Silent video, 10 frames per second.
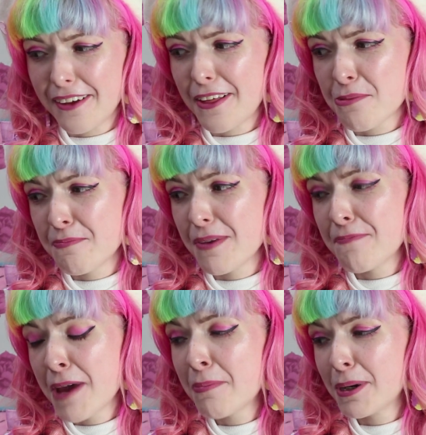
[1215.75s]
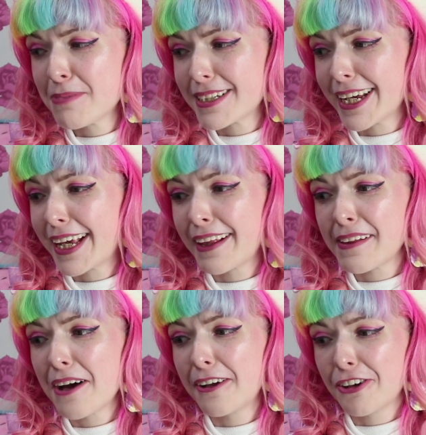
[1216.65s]
There's people in particular
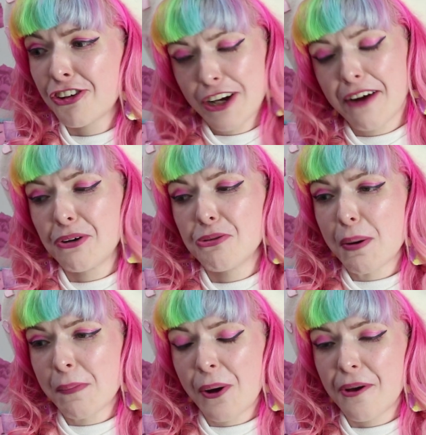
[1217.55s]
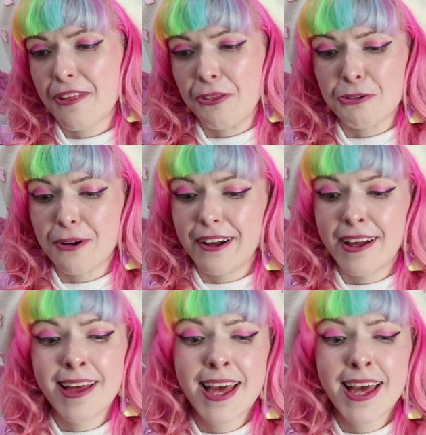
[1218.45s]
that are like sharing all my posts on Twitter,